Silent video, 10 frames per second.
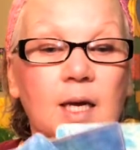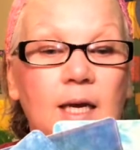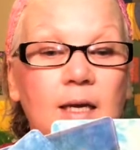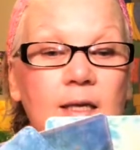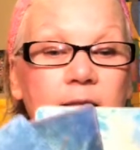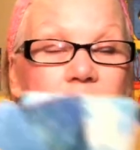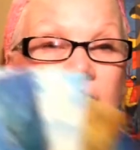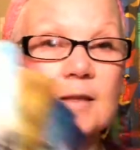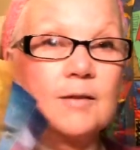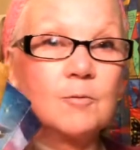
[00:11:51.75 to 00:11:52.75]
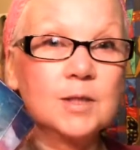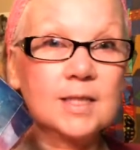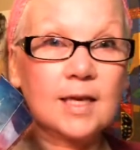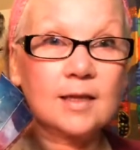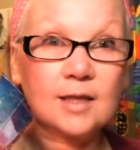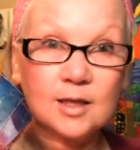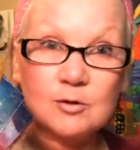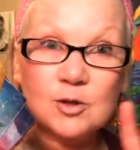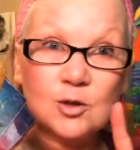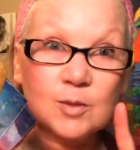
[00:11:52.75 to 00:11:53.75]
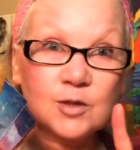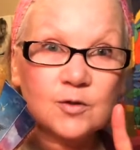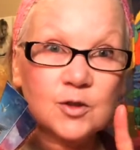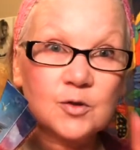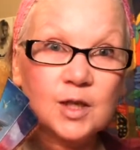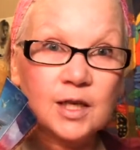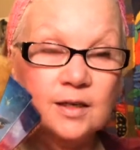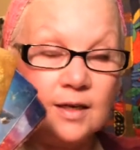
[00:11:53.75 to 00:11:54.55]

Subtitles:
And once again, thank you so much for tuning in,